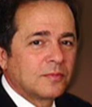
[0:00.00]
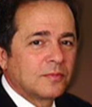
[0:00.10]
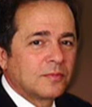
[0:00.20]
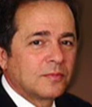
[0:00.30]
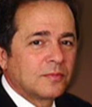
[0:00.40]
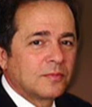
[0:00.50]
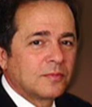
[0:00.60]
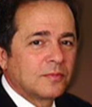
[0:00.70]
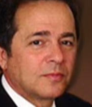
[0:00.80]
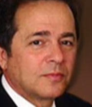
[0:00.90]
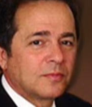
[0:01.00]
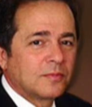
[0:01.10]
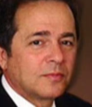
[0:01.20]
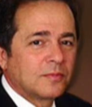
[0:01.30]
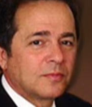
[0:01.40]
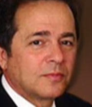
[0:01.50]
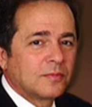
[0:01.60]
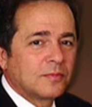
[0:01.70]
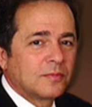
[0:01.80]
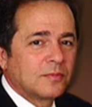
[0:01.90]

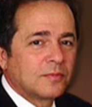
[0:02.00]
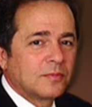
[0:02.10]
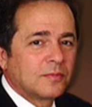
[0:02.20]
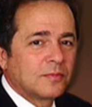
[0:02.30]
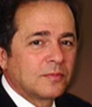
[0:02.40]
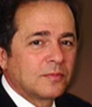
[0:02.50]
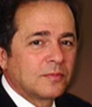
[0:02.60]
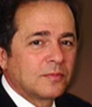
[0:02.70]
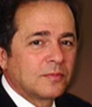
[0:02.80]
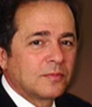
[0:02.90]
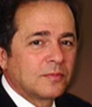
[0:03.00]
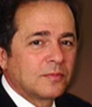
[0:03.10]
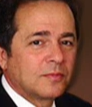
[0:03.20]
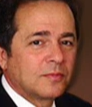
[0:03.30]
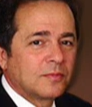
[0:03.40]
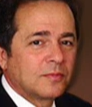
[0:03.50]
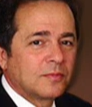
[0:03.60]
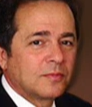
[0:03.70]
(no lip movement)